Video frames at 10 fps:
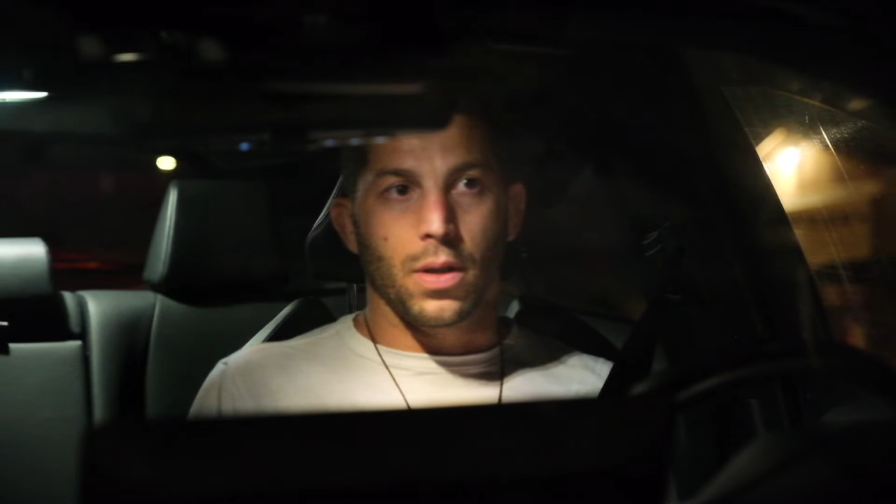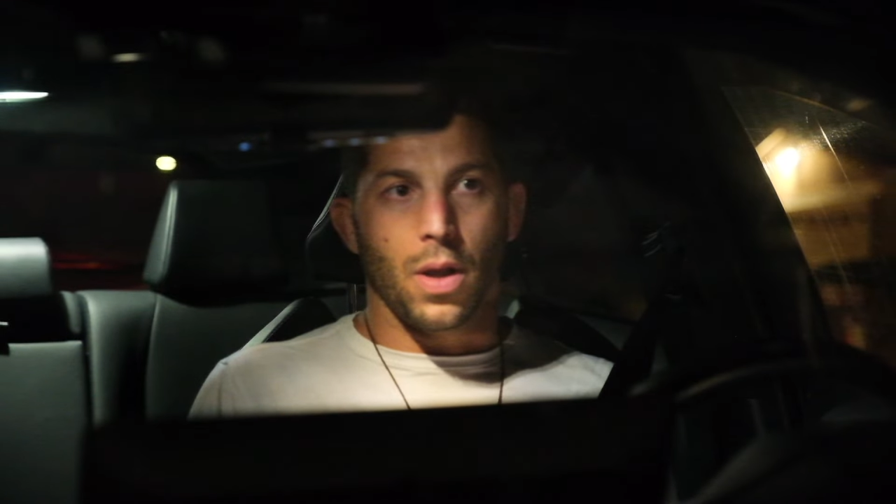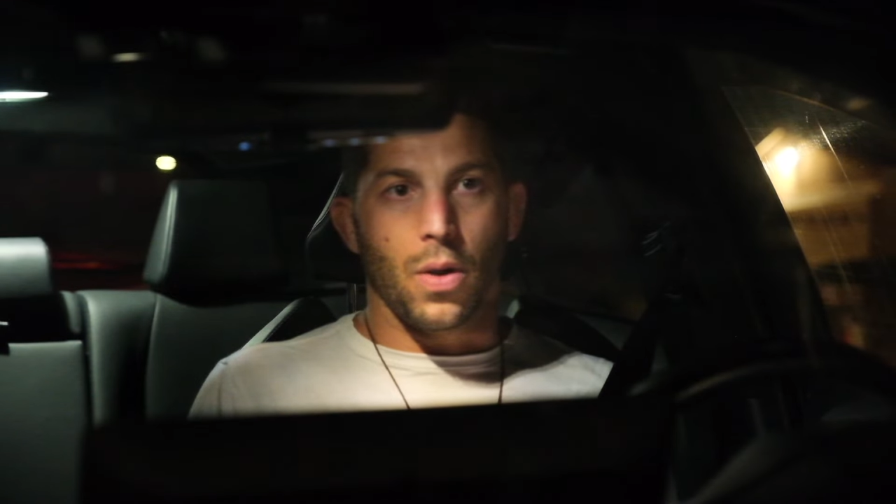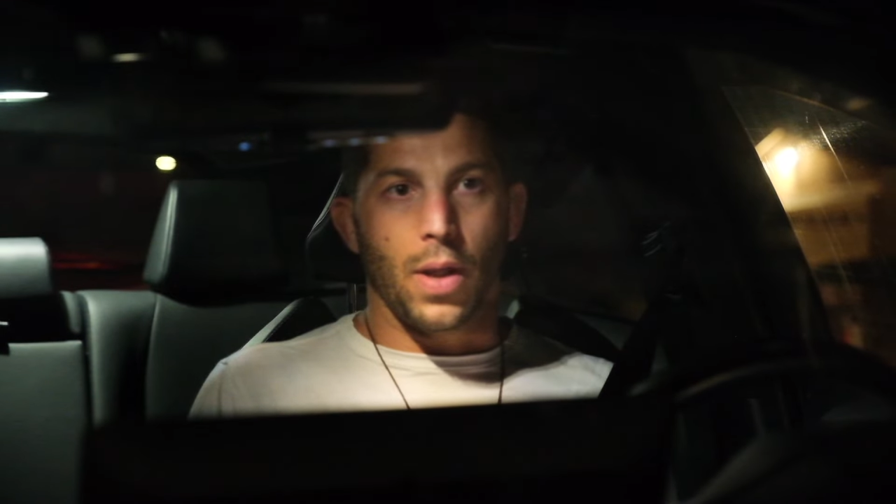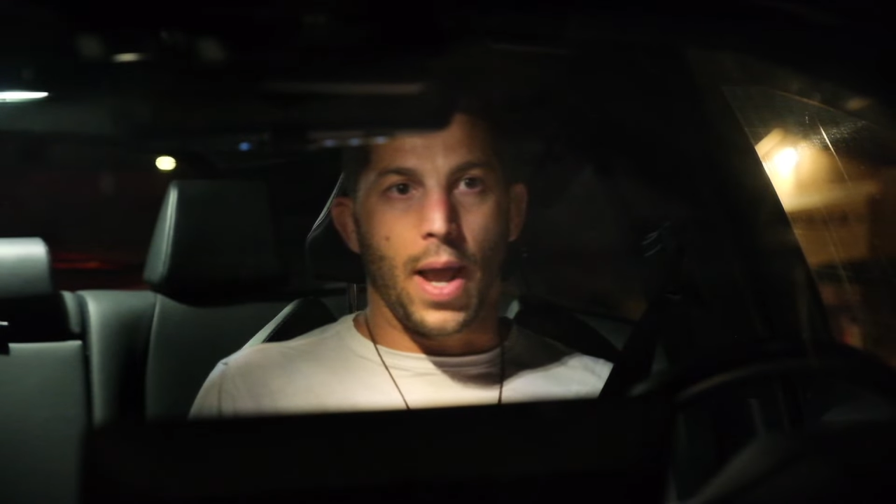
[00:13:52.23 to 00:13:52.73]

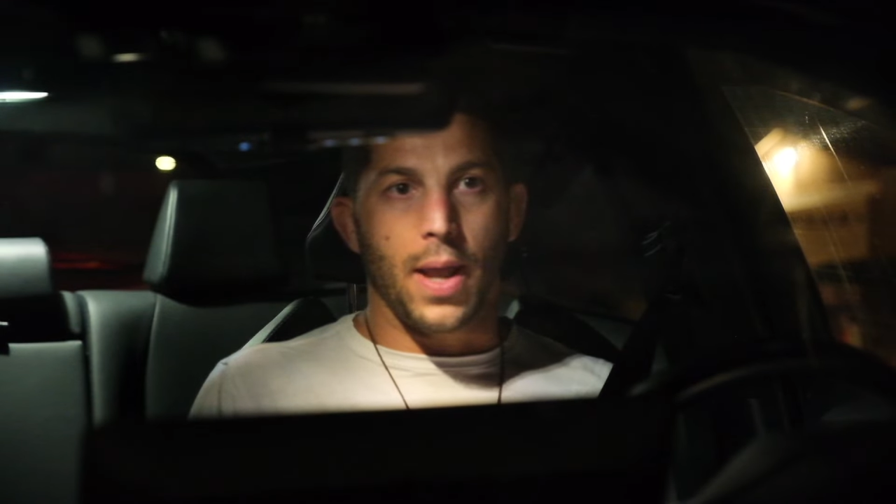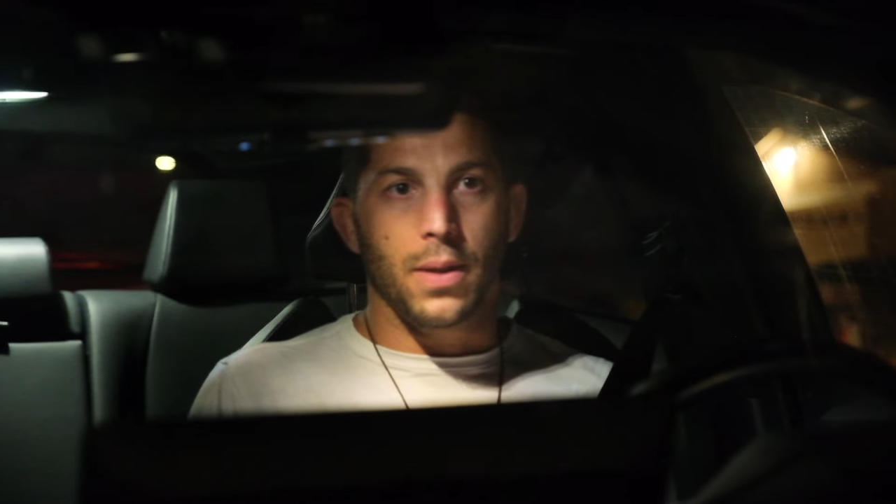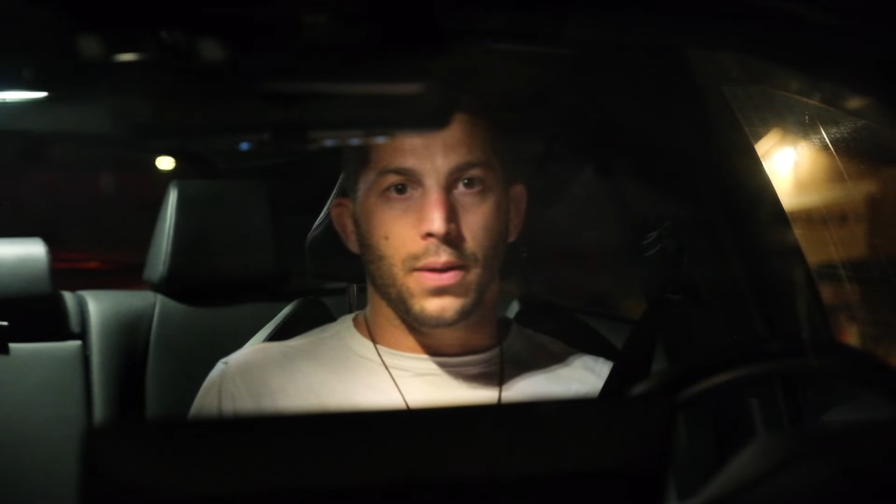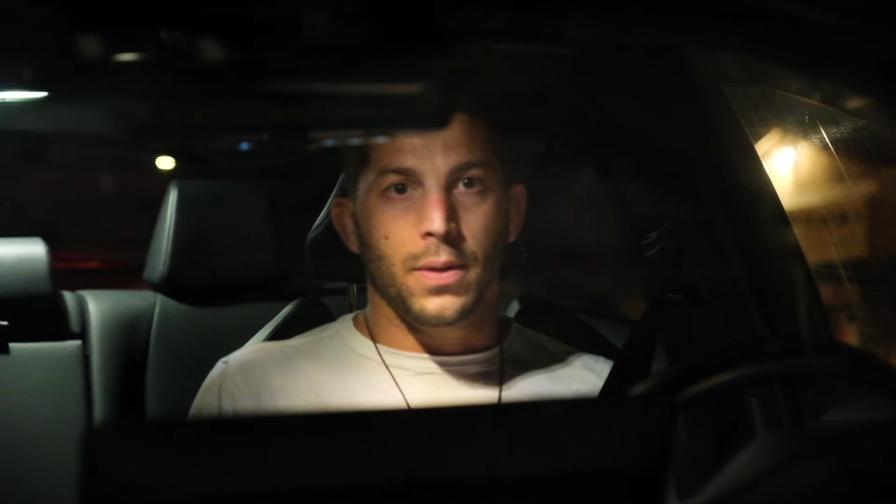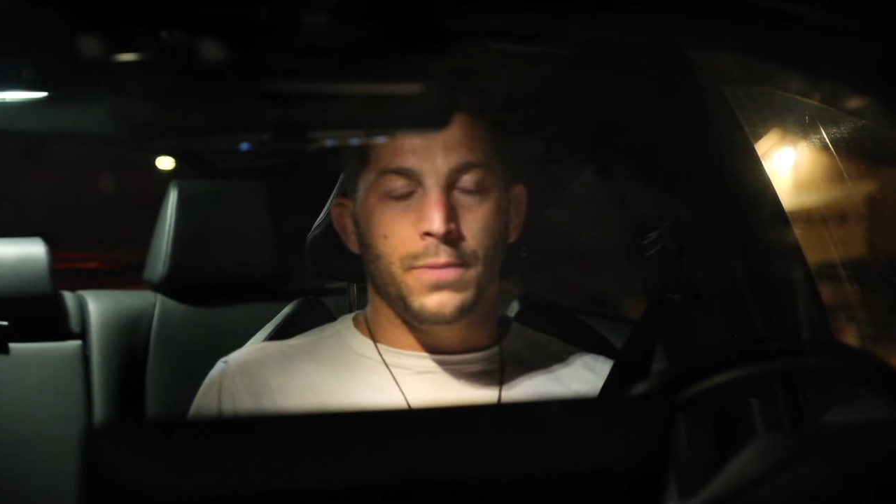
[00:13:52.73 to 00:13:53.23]
Okay?
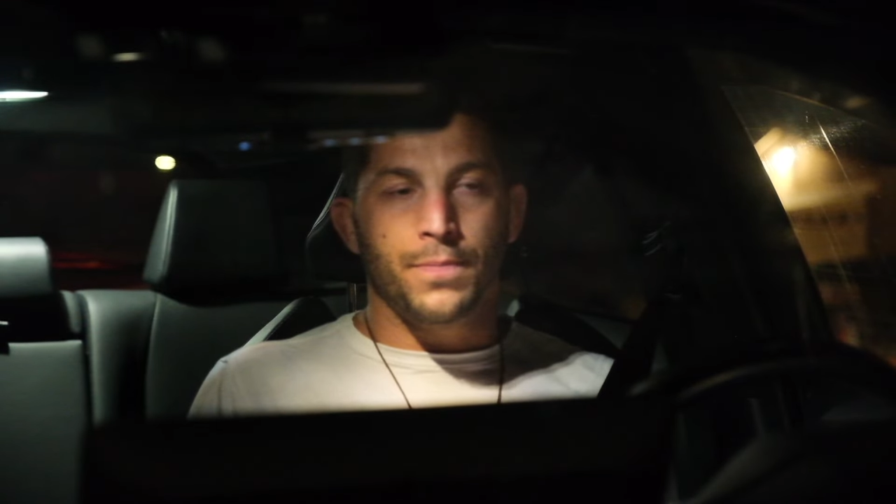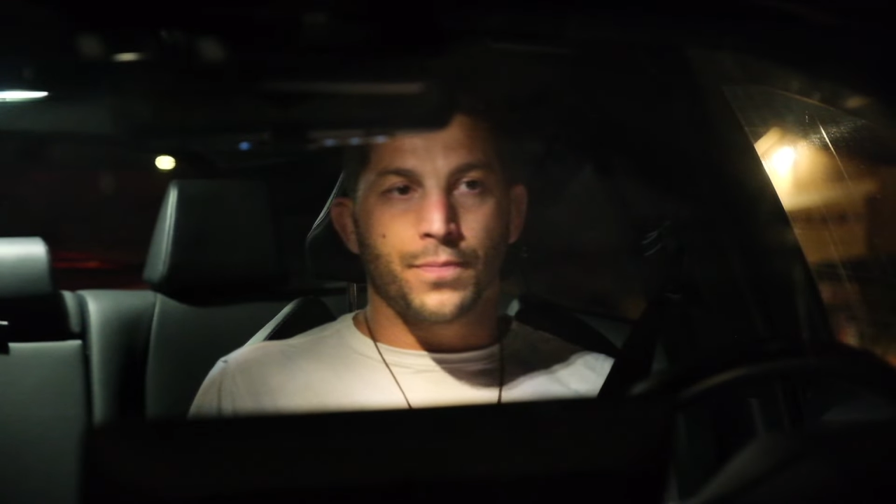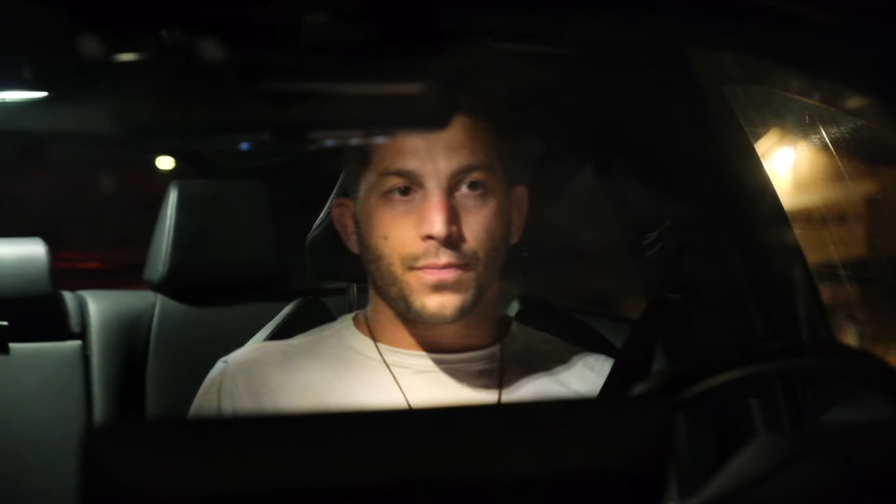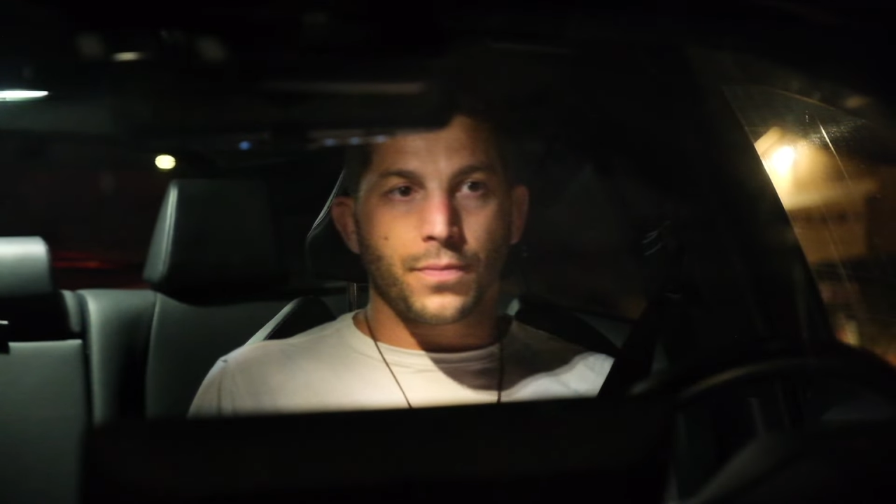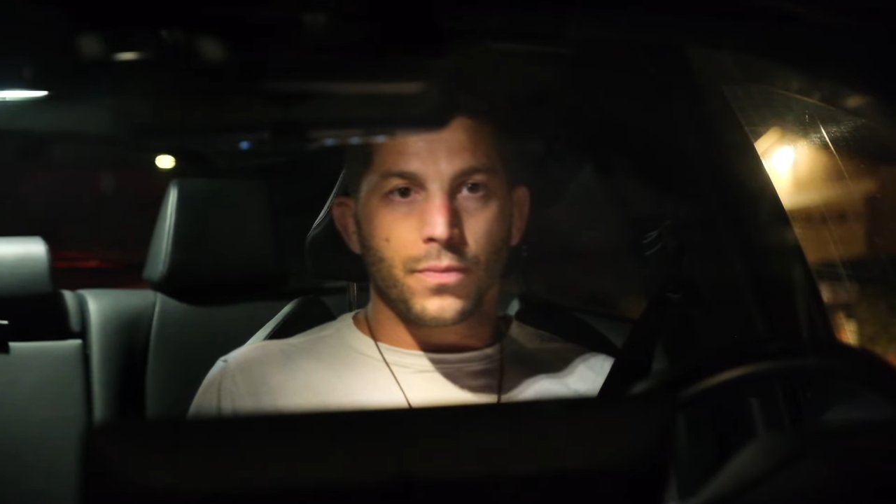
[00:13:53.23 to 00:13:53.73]

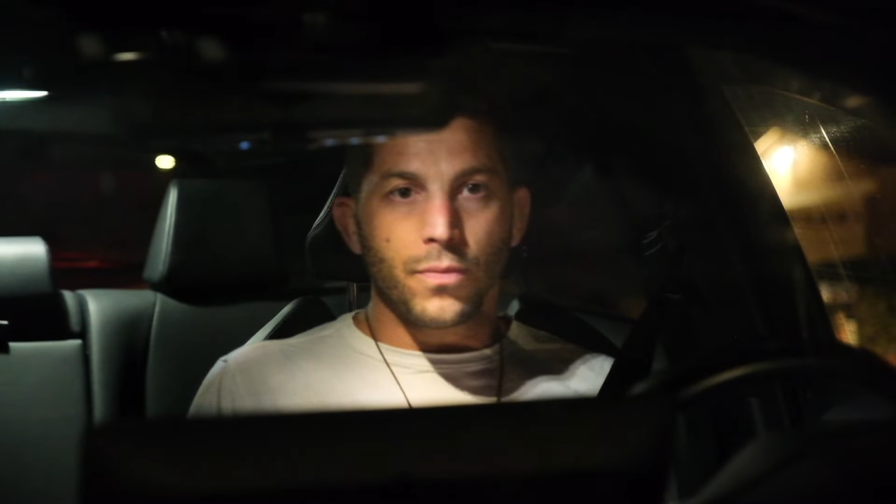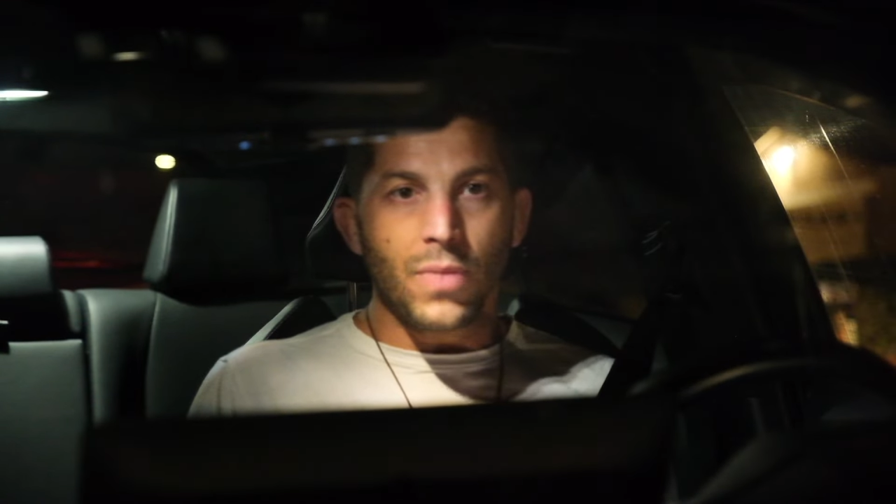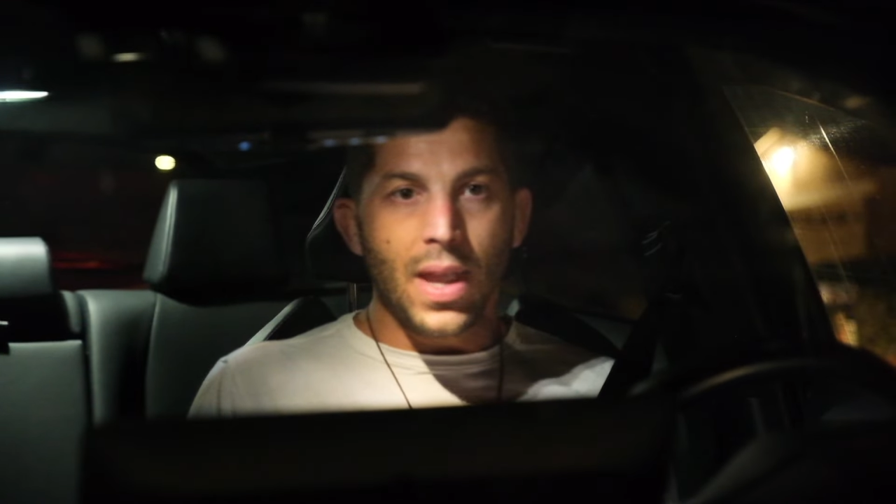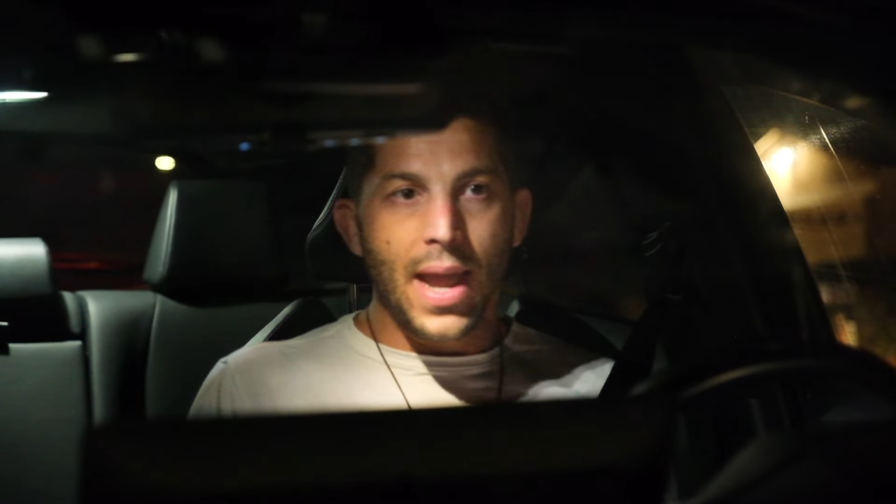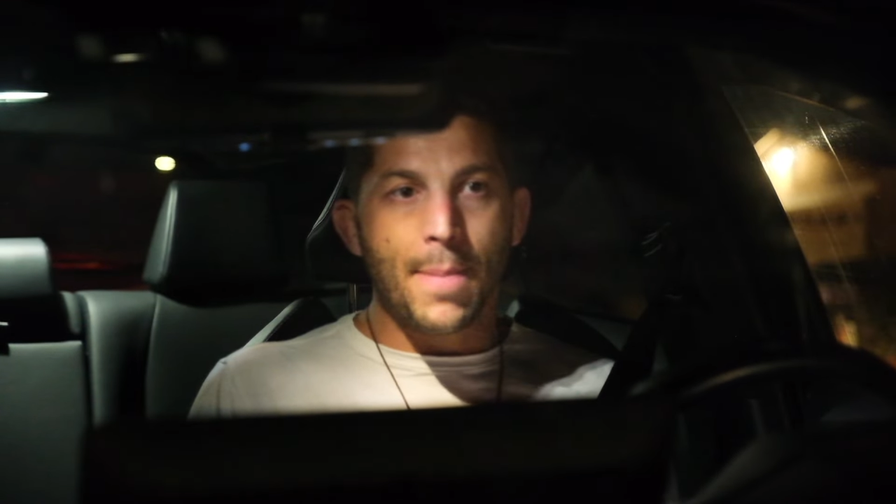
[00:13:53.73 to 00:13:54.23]
And